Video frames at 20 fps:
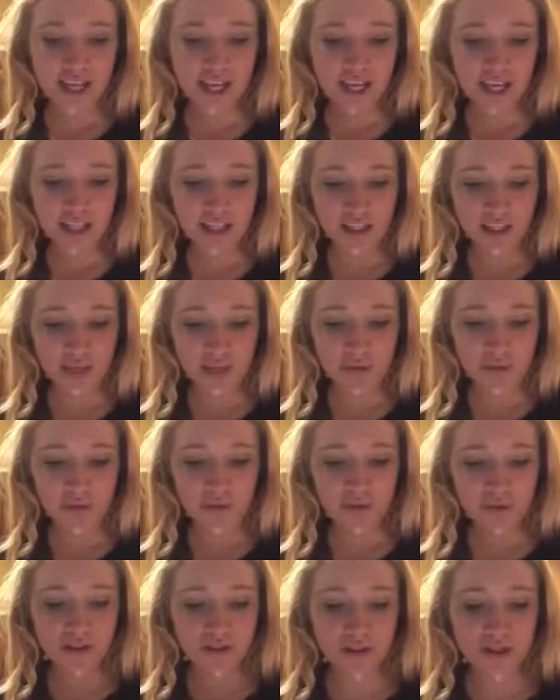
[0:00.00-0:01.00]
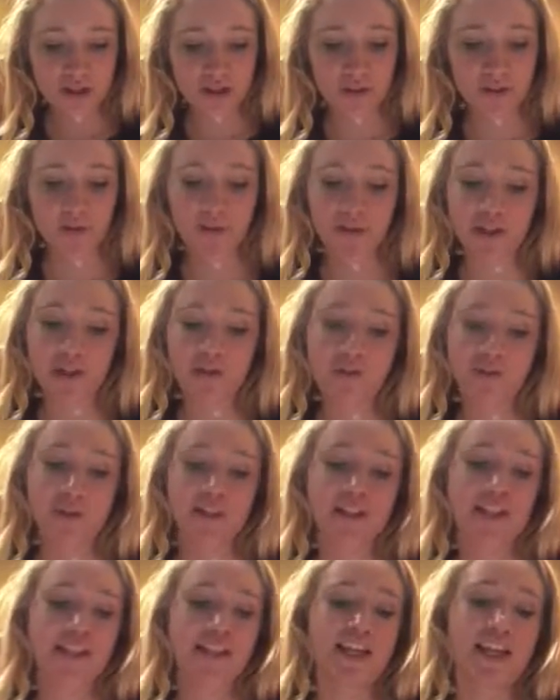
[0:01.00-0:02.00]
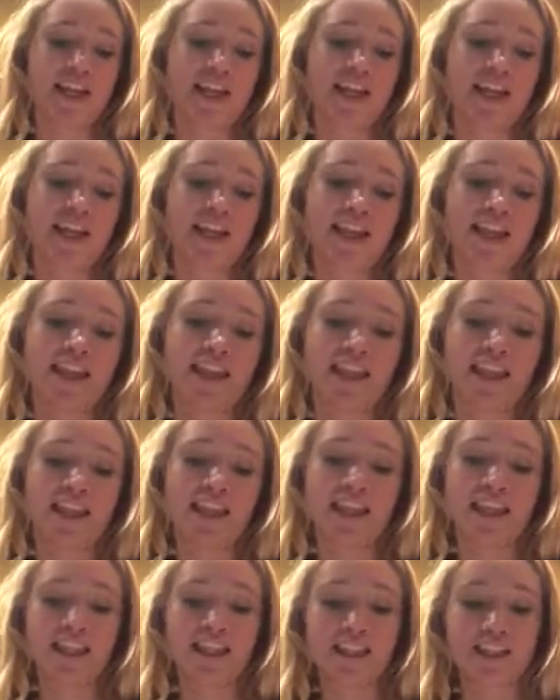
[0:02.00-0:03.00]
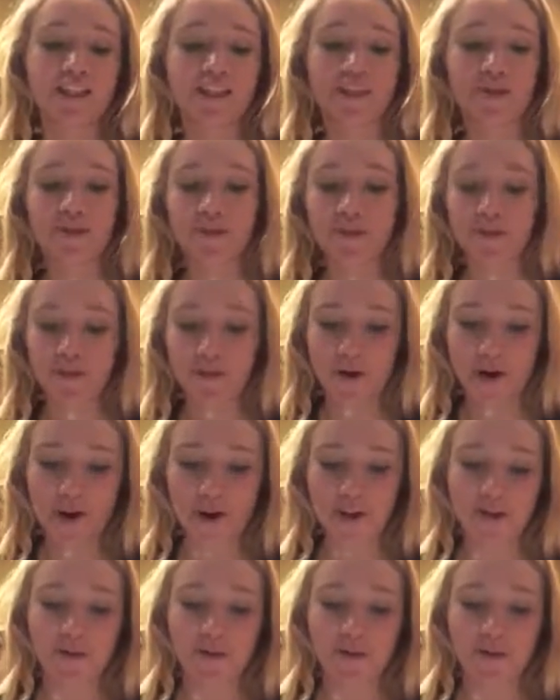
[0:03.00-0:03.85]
And the green was they think that they're always right.